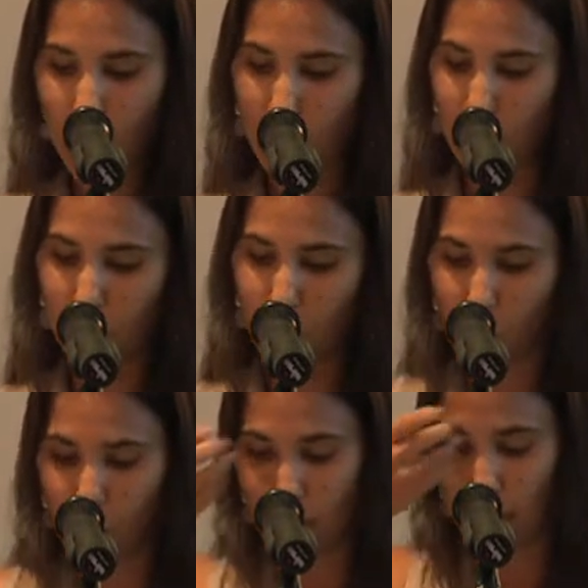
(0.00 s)

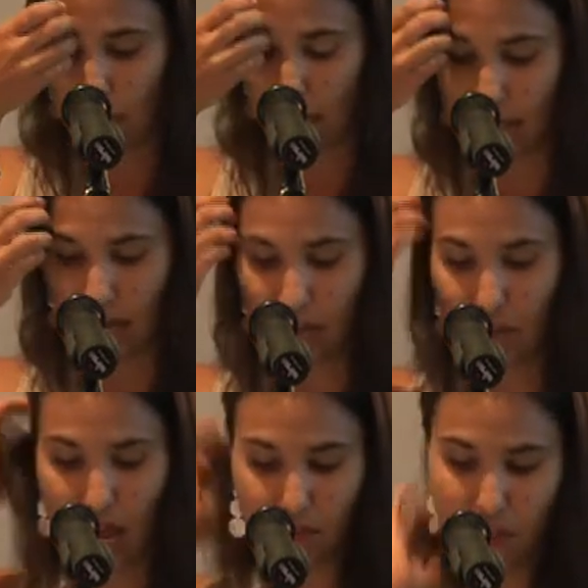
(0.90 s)
One is to have
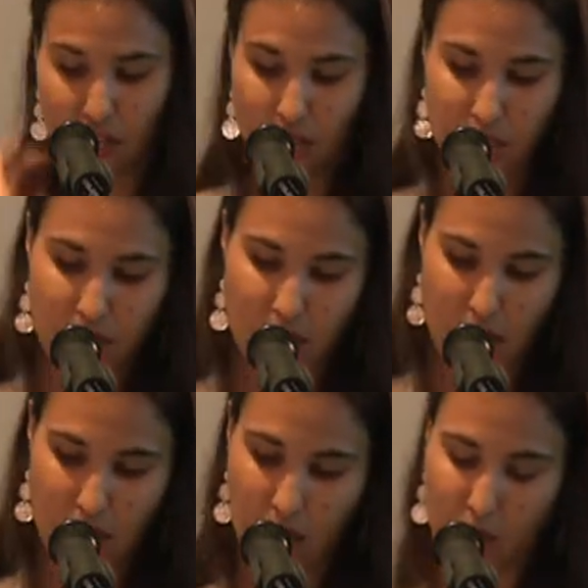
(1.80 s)
an advocate
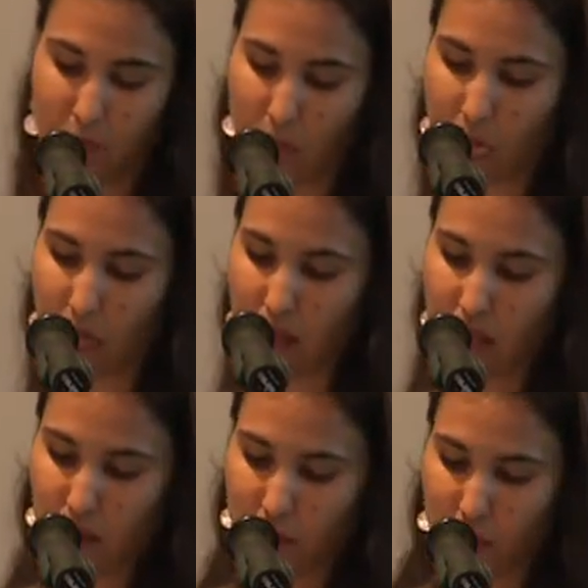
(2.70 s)

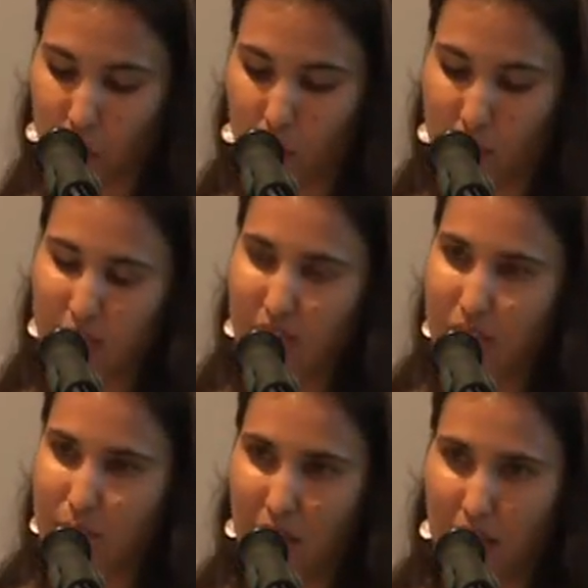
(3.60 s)
for
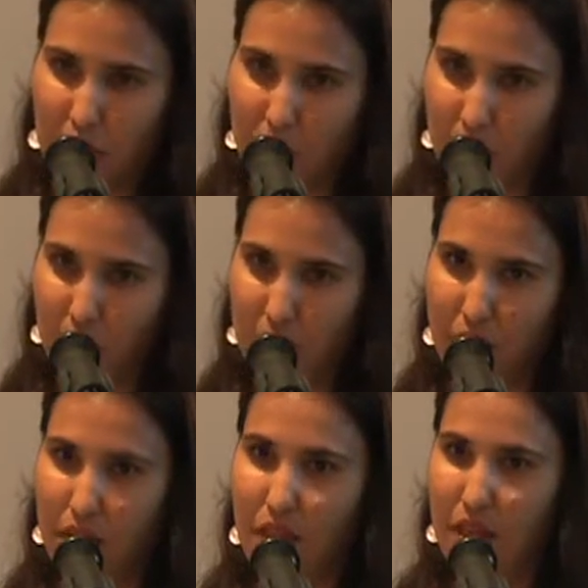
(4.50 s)
particularly the beginning of birth,
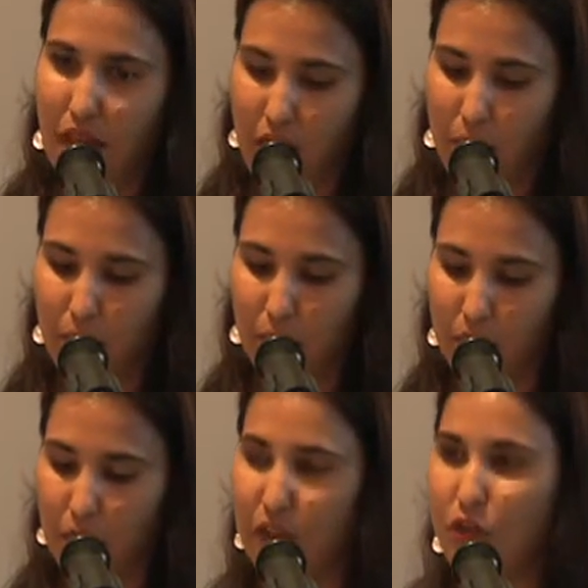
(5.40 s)

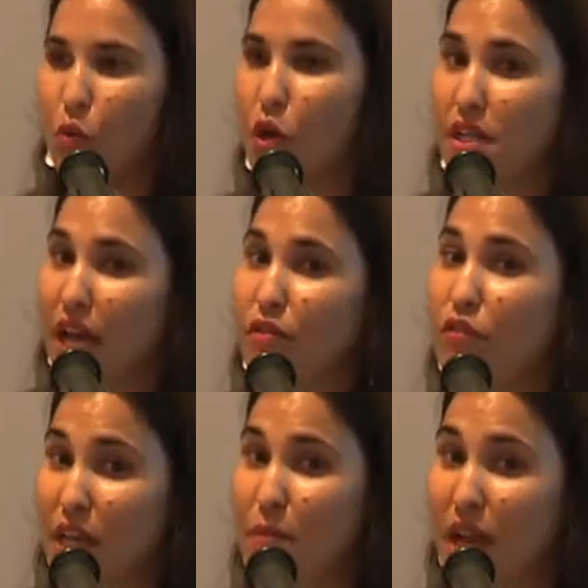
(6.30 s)
if you're wanting to have
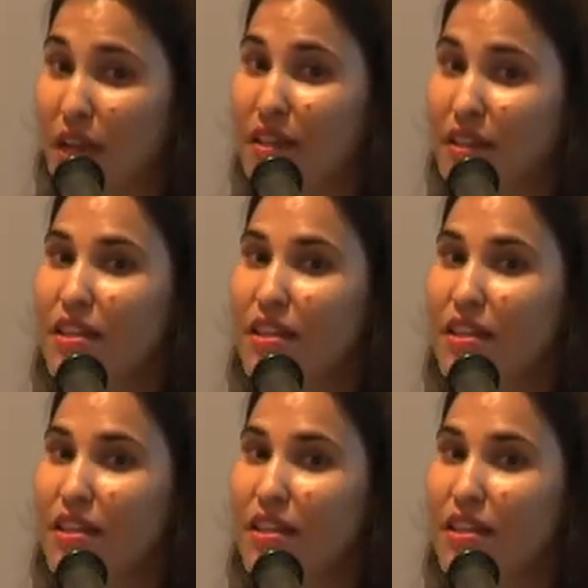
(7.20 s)
a VBAC.